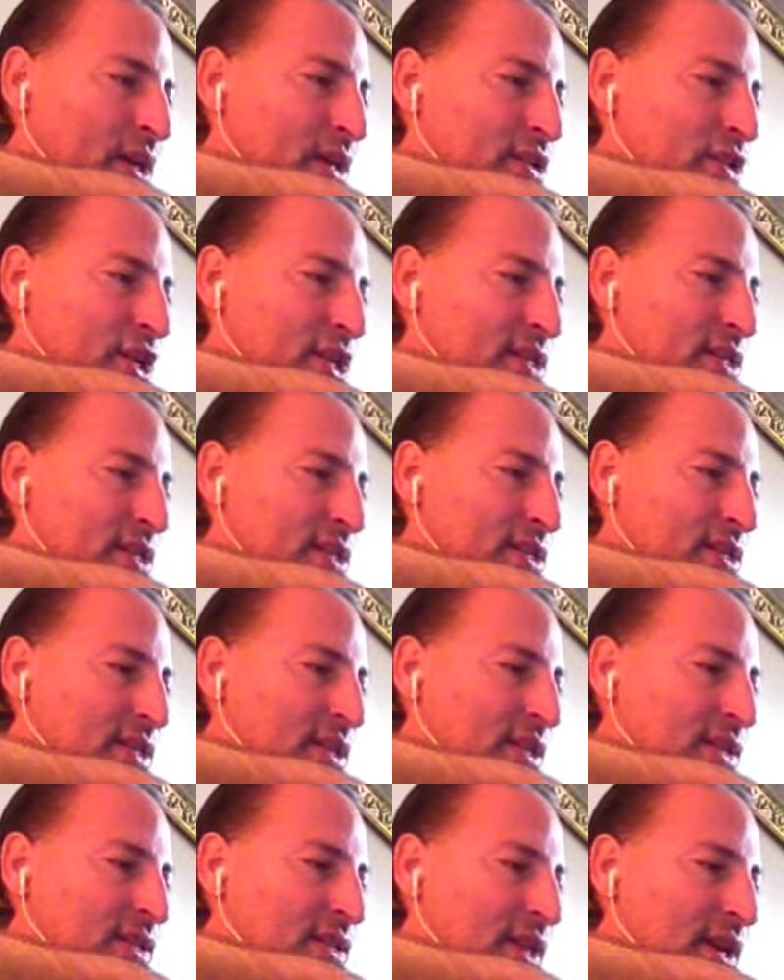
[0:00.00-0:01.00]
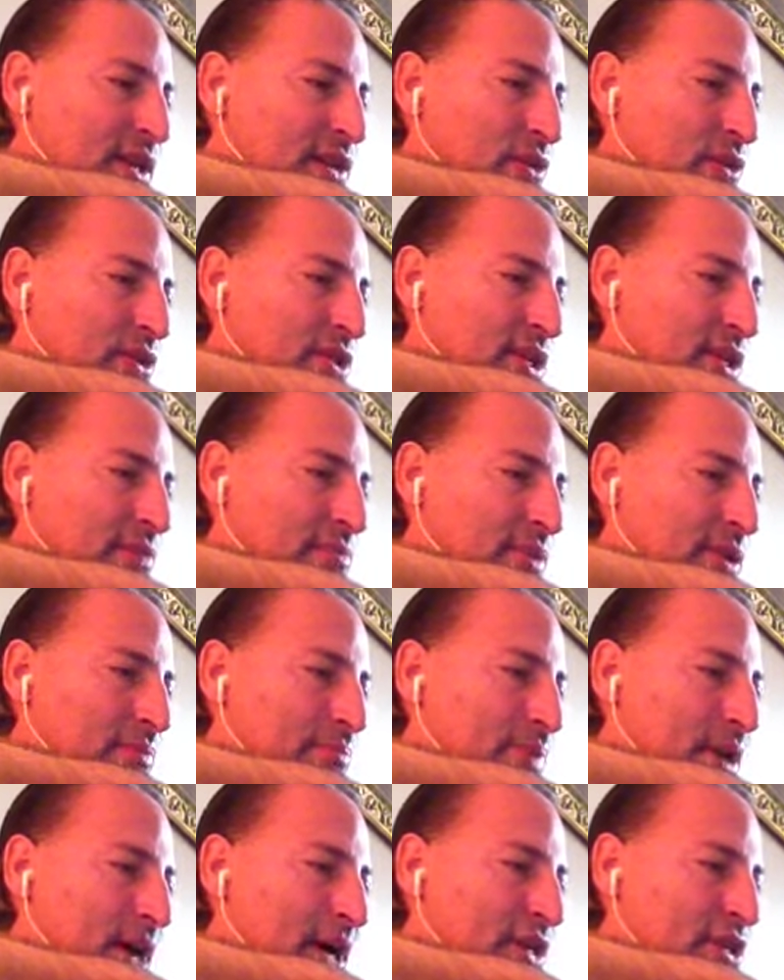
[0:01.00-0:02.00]
Jesus, instead, looks at him
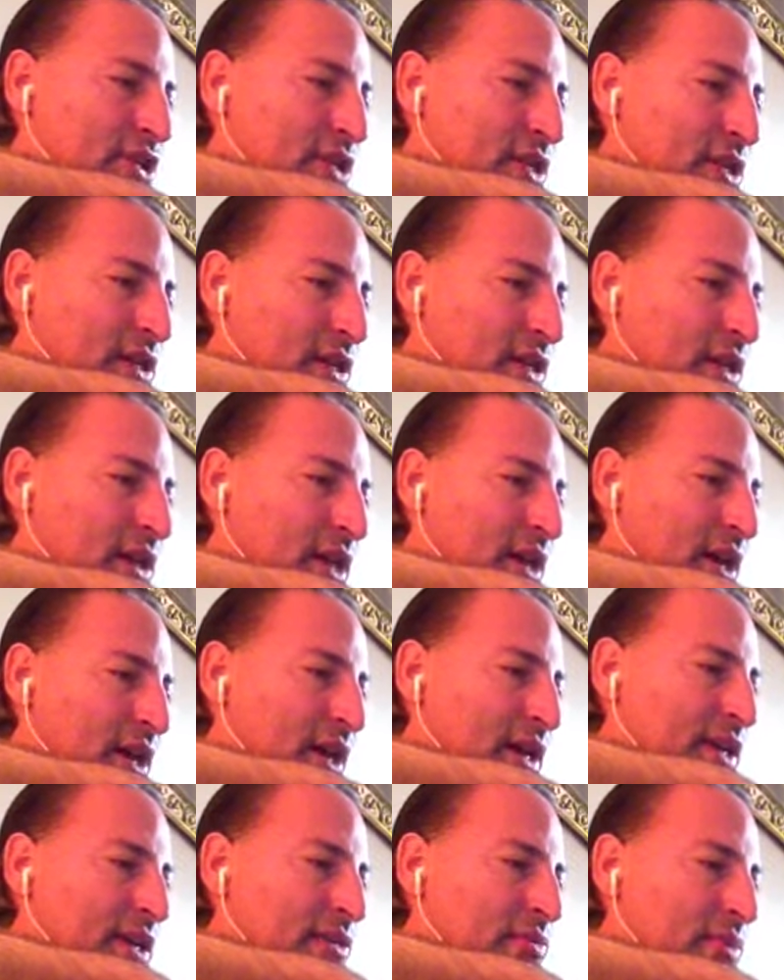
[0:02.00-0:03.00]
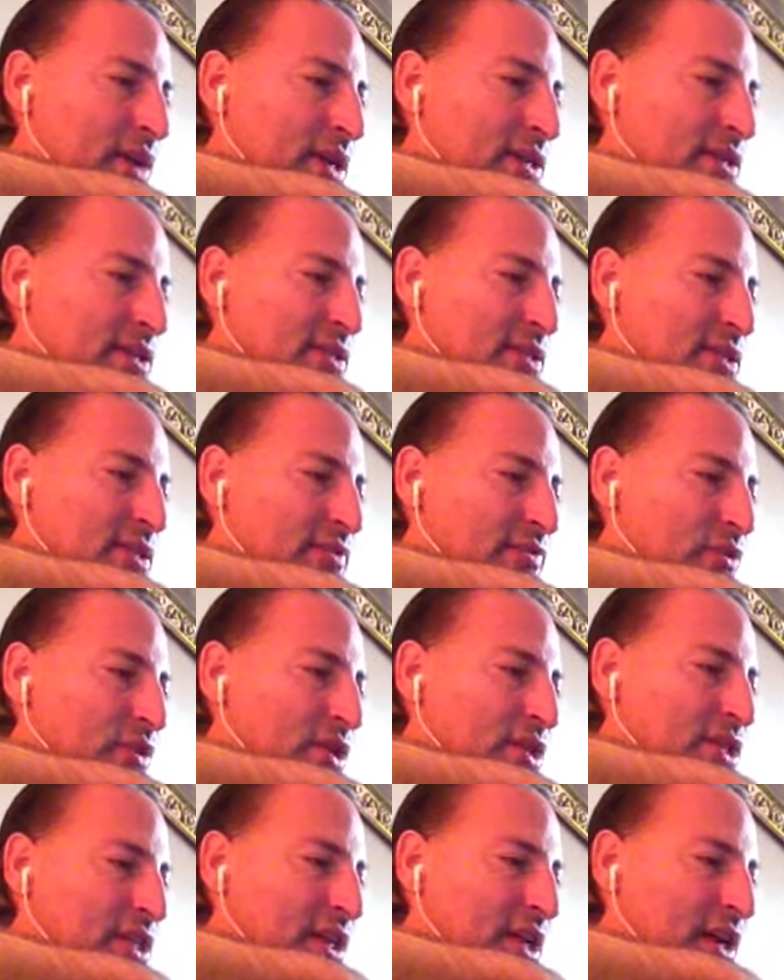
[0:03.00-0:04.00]
compassionately, and he raises his
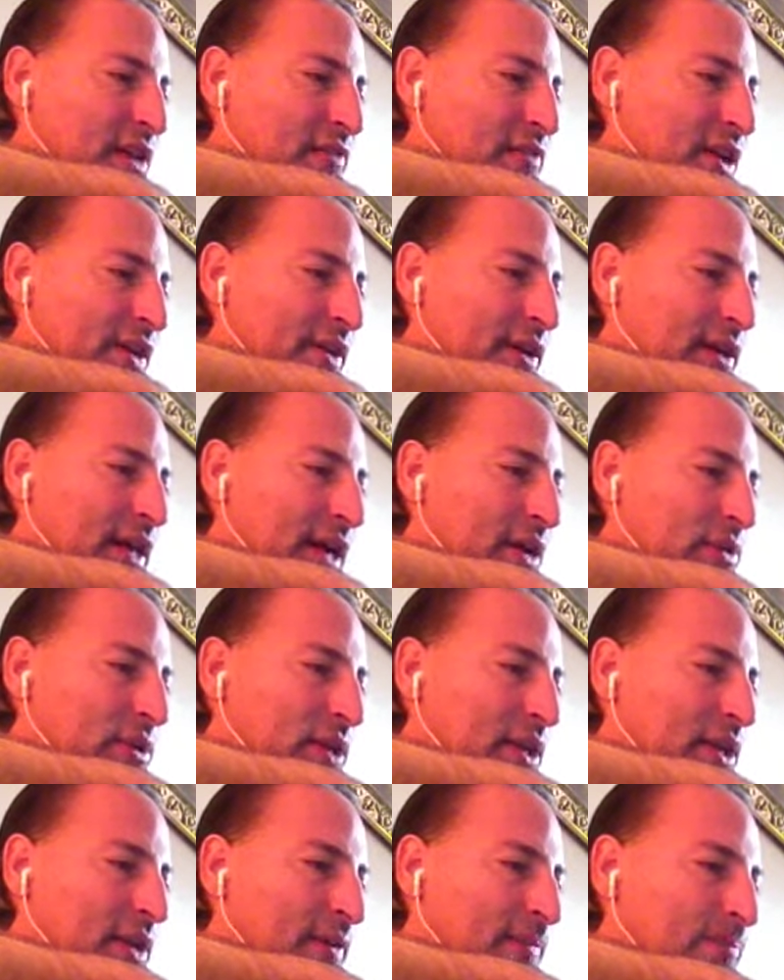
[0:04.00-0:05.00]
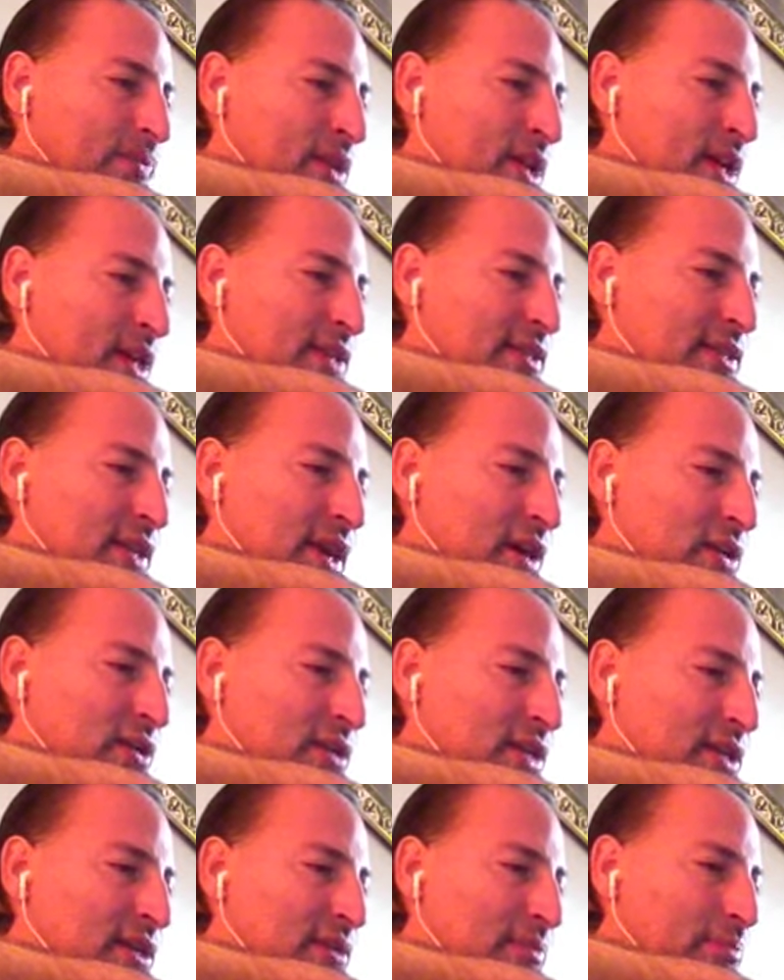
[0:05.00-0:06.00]
voice again very loudly. It sounds
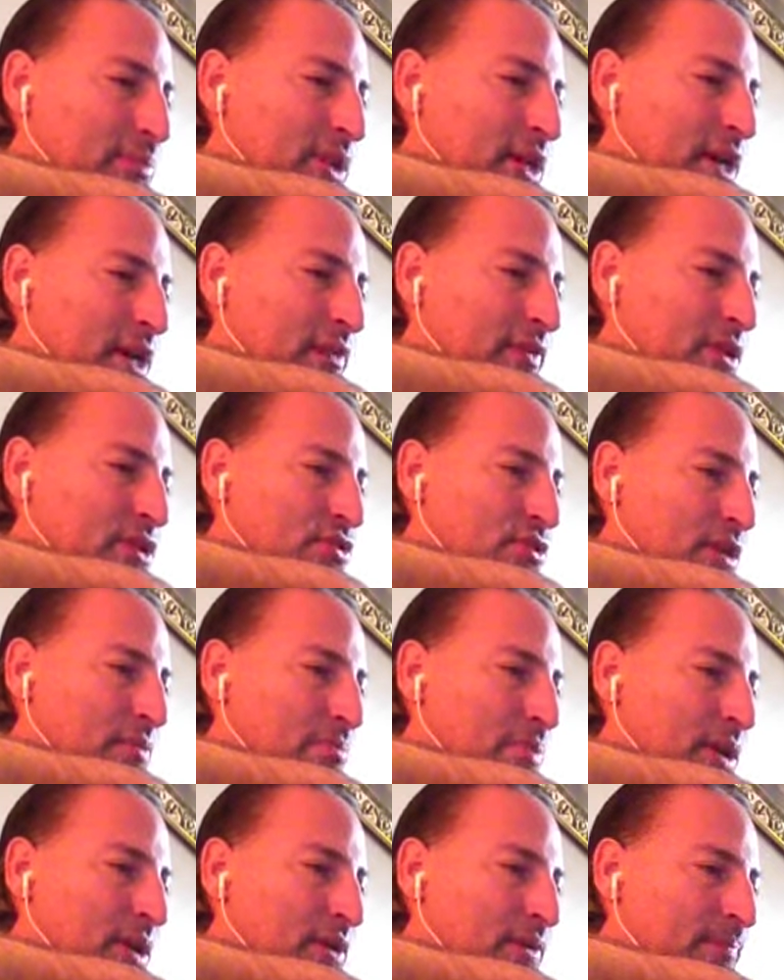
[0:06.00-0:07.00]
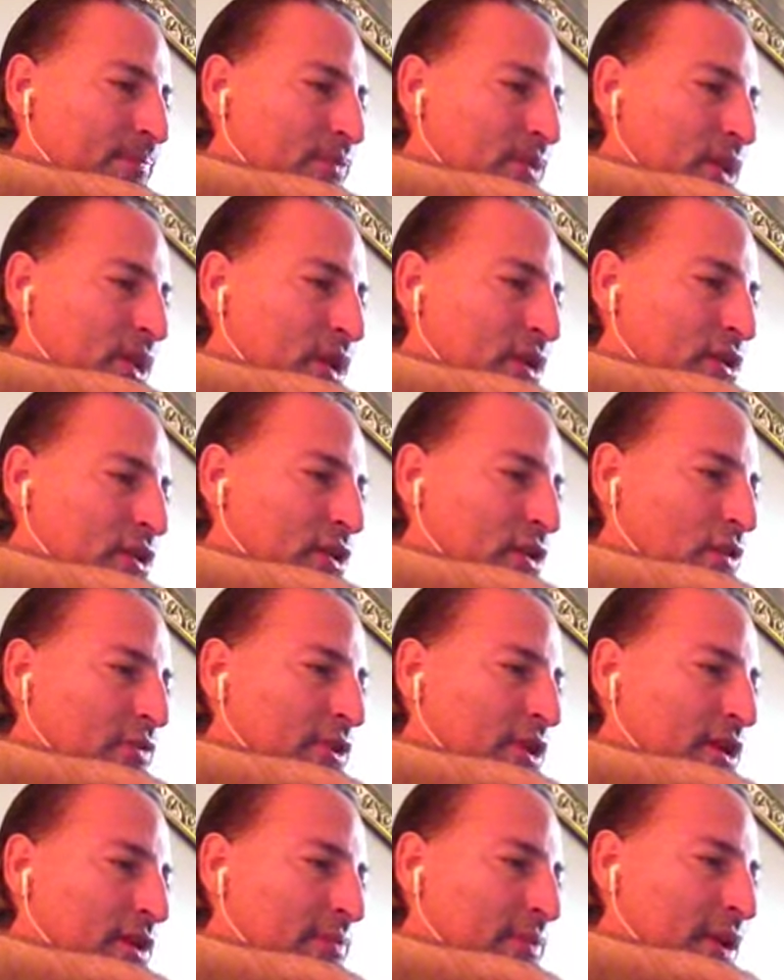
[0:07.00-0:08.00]
like the blare of a trumpet, to
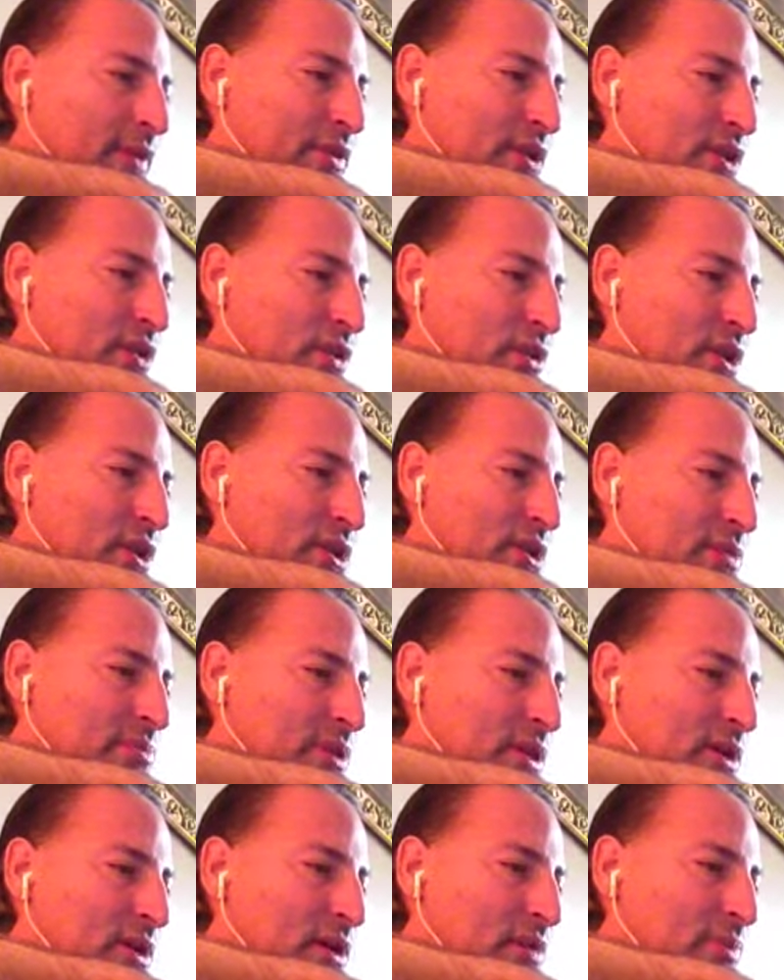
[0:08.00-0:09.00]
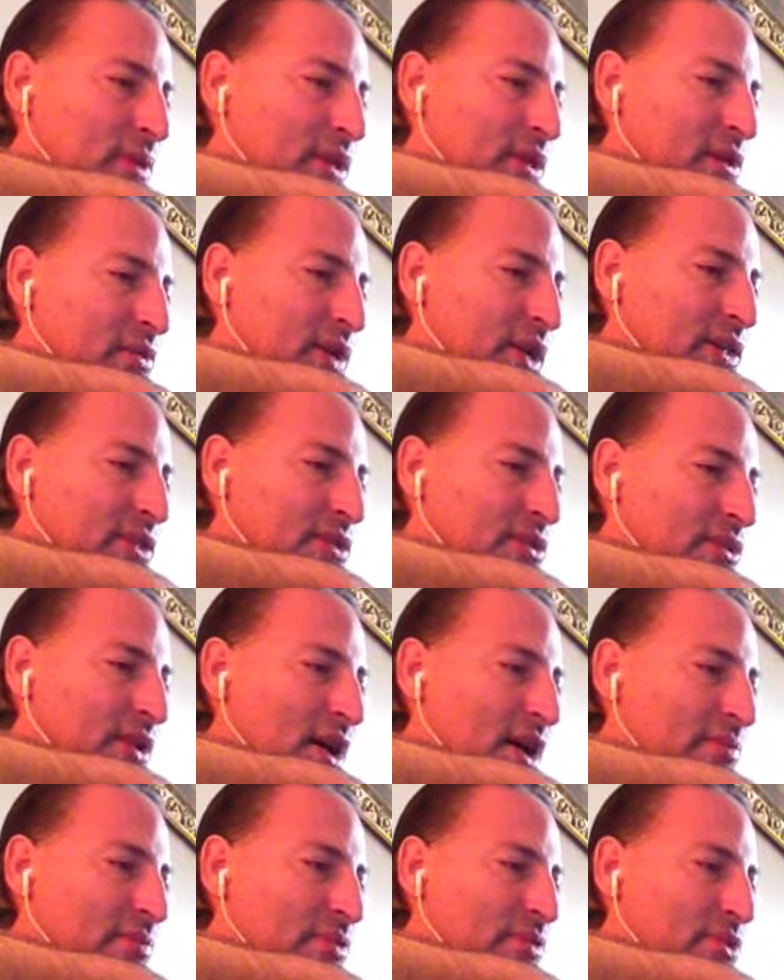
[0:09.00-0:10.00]
overcome every noise and be heard by the great
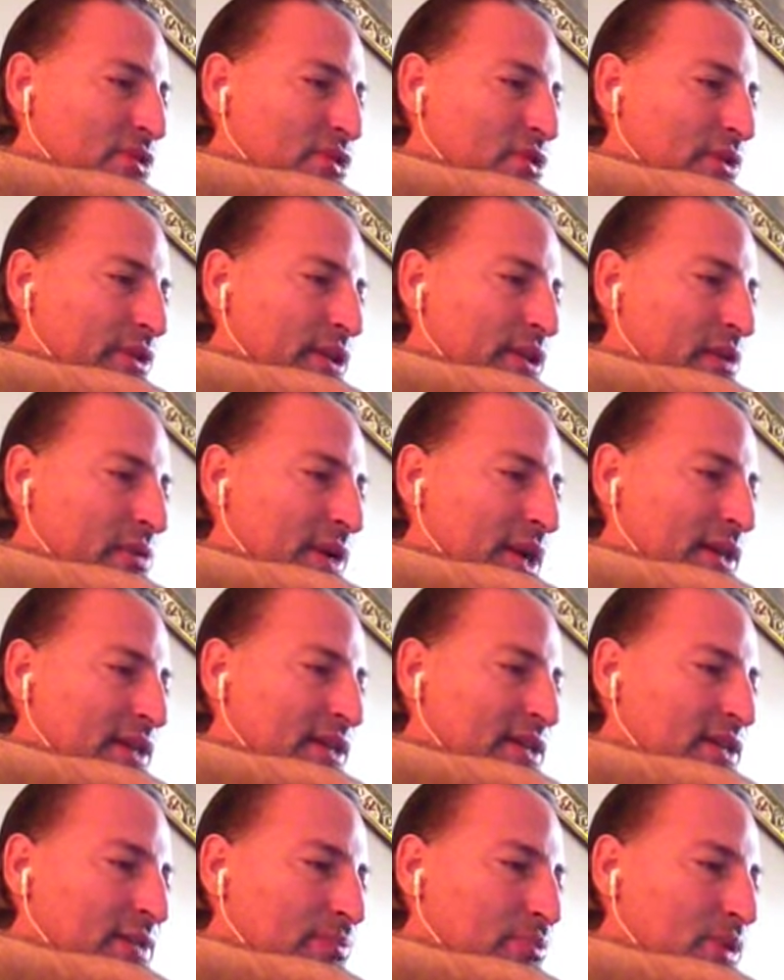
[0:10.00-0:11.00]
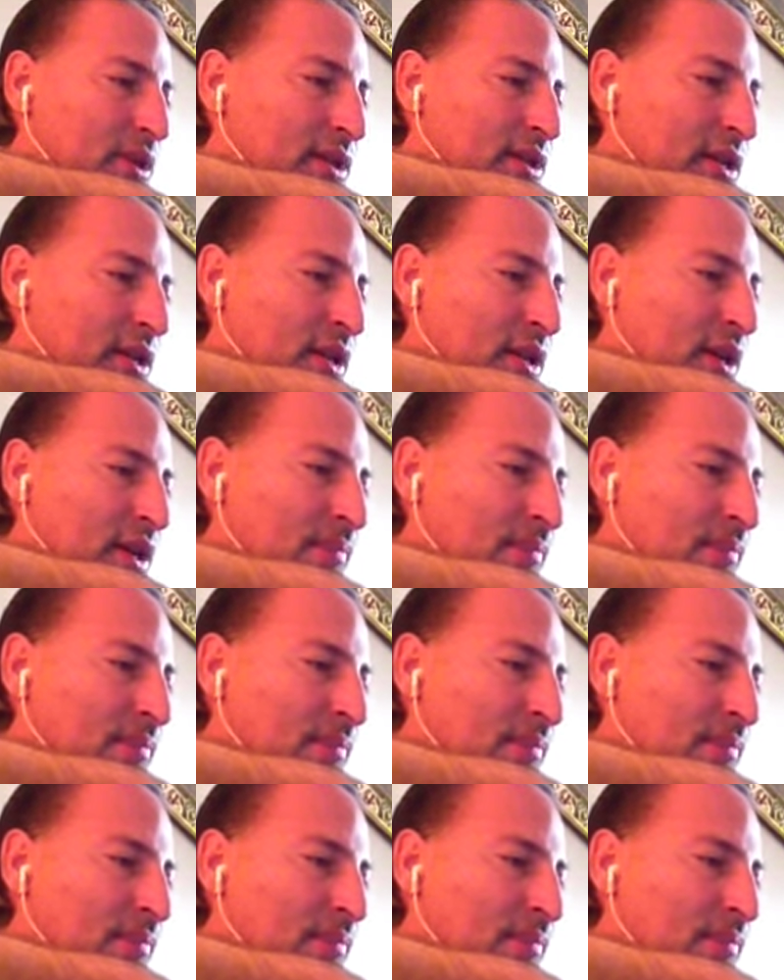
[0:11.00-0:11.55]
scribe who is going away disappointed.